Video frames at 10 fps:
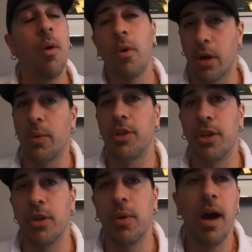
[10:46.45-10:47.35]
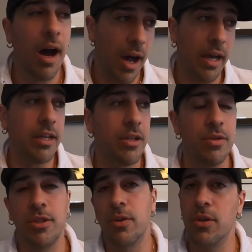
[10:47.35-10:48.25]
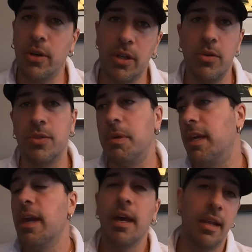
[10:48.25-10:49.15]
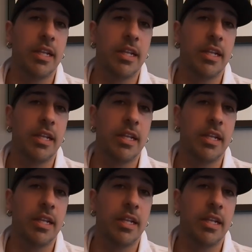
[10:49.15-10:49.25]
I'll work with you. I could use you. You could use me.